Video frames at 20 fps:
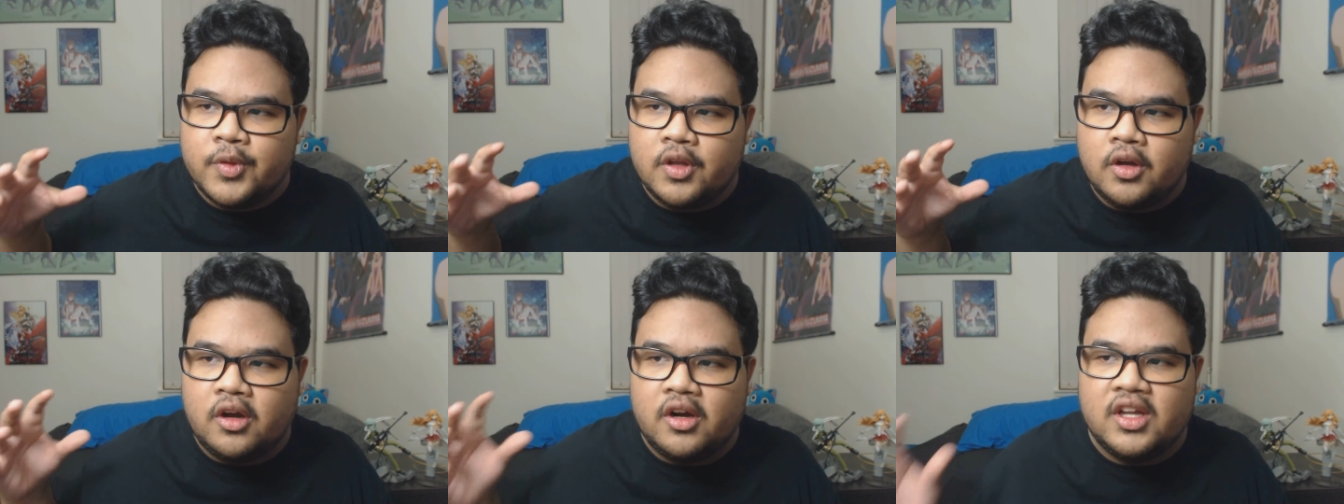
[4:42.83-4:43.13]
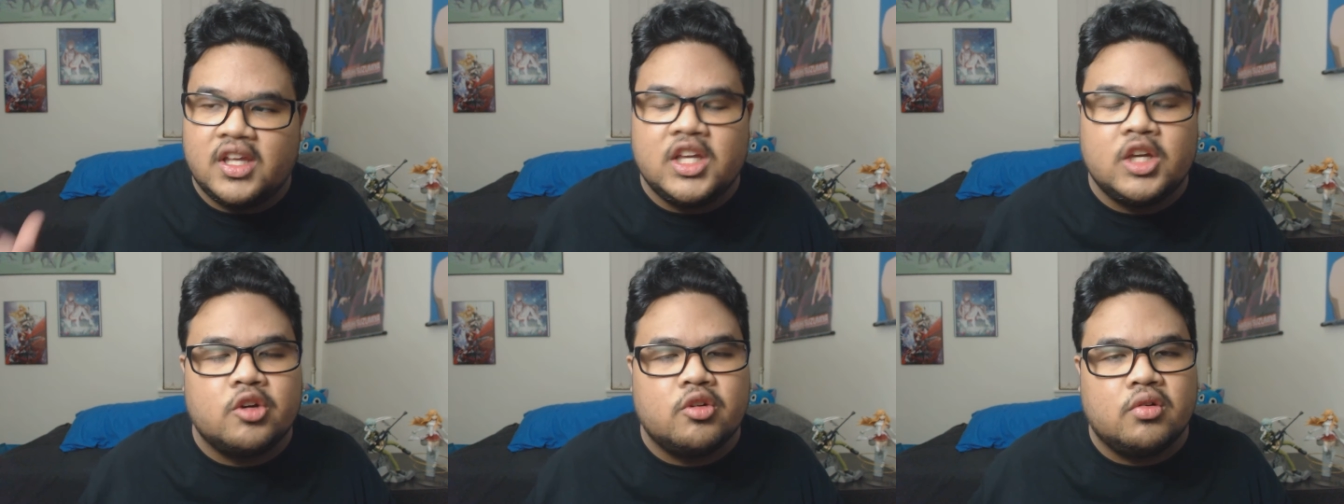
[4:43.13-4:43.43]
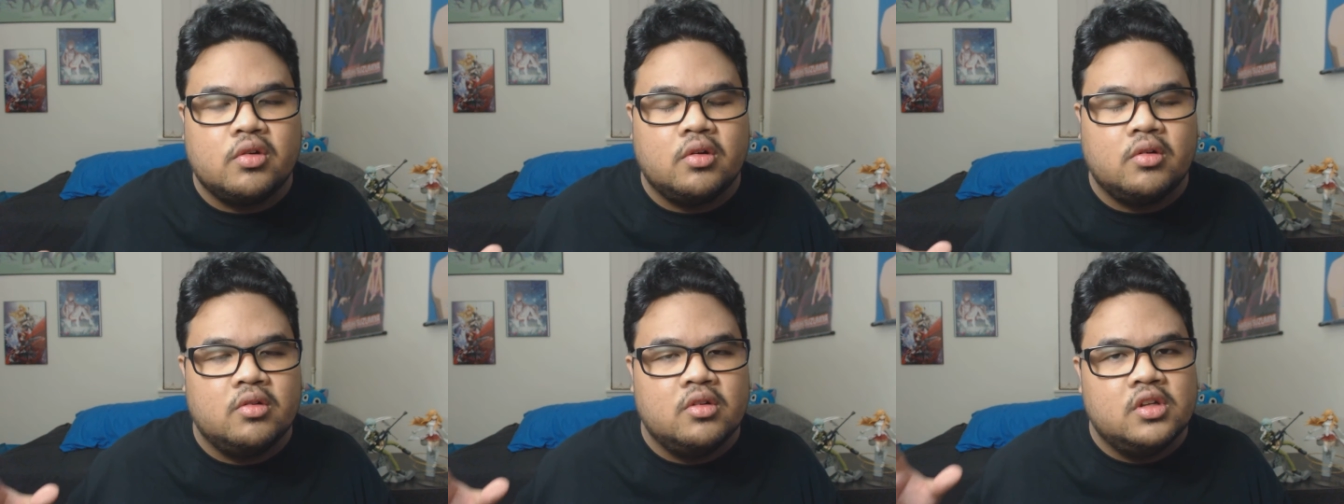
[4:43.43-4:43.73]
our
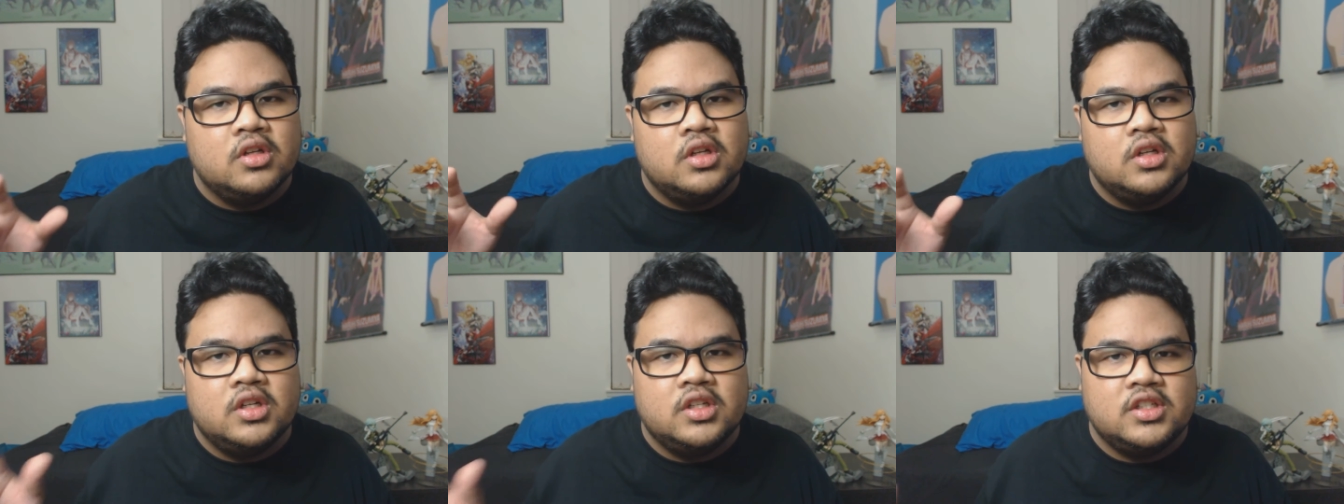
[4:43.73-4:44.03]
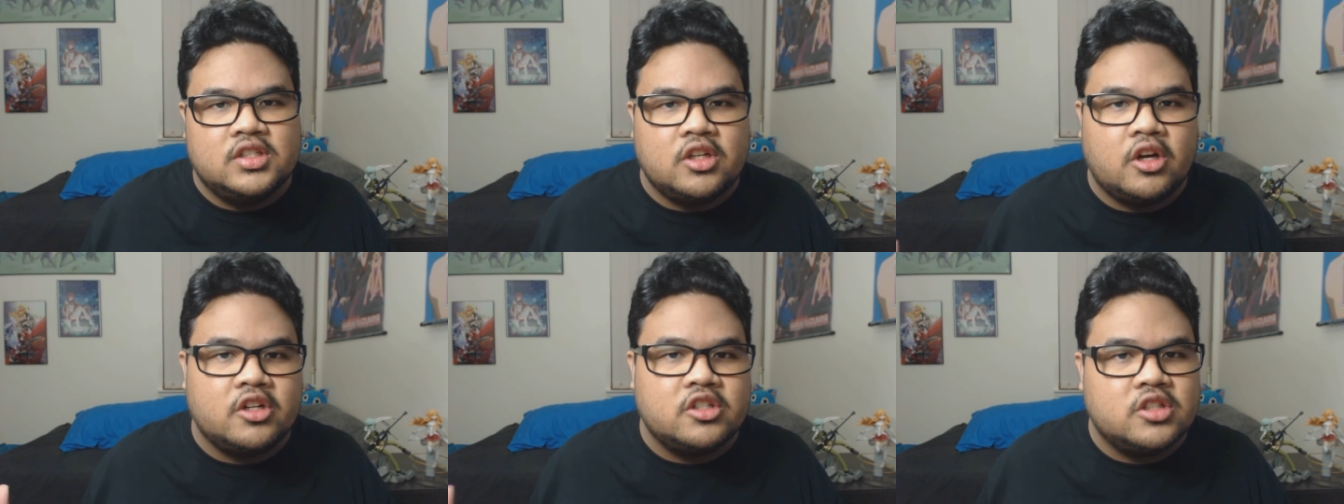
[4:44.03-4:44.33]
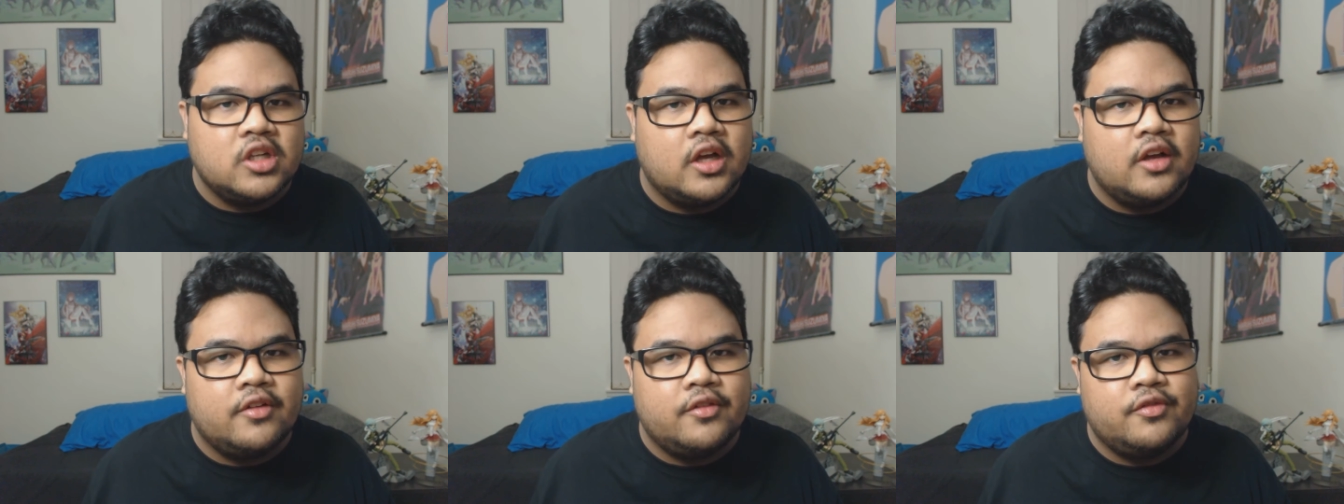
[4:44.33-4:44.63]
hero
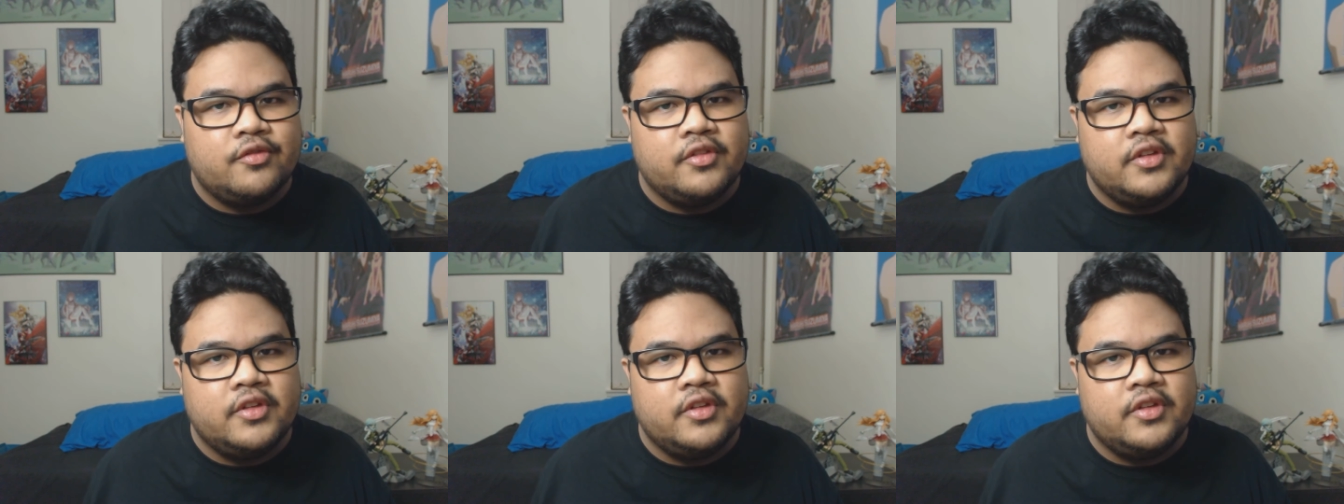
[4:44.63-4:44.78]
starts off,